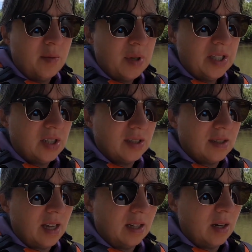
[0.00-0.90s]
might just
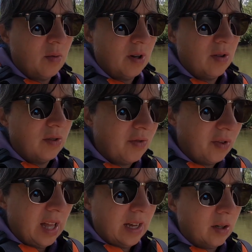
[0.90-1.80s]
get like one of those
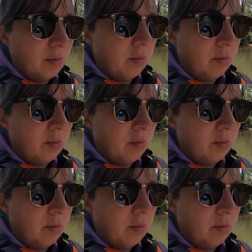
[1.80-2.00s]
flat